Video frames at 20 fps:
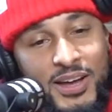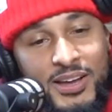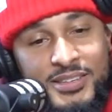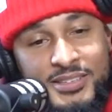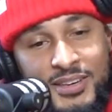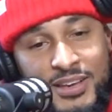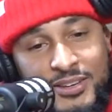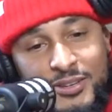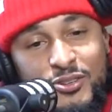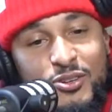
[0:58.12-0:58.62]
back and
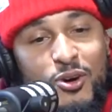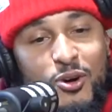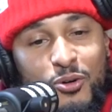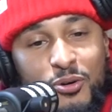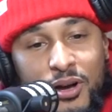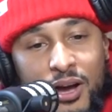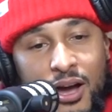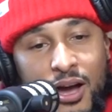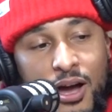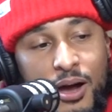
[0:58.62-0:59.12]
say, "You
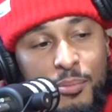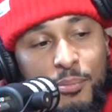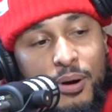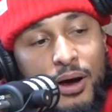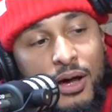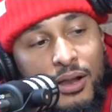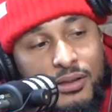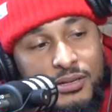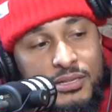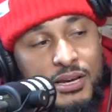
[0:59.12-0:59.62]
know, I
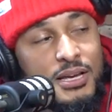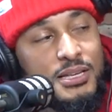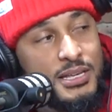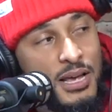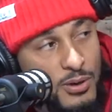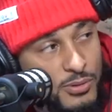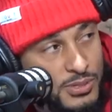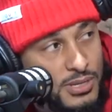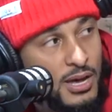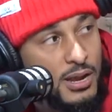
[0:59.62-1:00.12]
apologize.
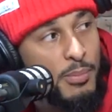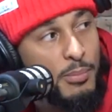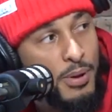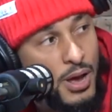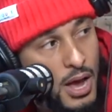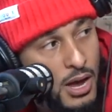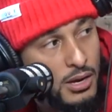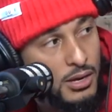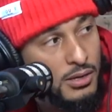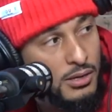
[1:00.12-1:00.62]
I was out of
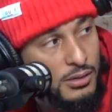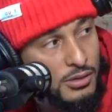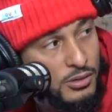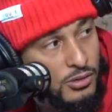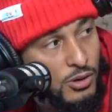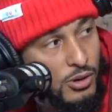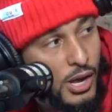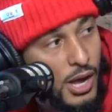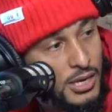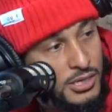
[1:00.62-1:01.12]
pocket. You
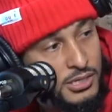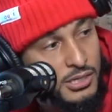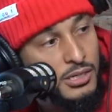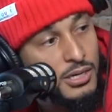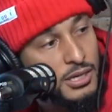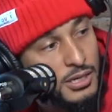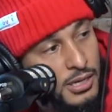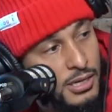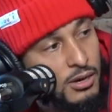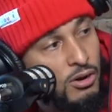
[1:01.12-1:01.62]
know, I shouldn't
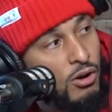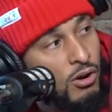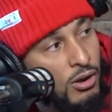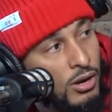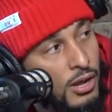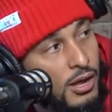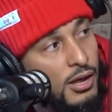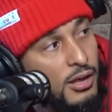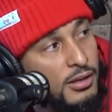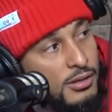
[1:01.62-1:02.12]
have did all
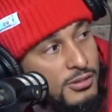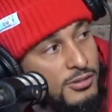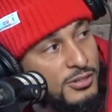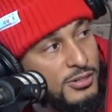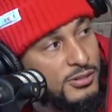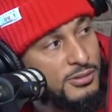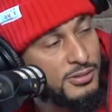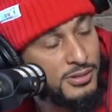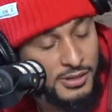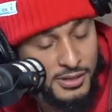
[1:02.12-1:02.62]
that." You
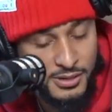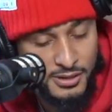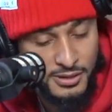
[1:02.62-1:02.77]
know?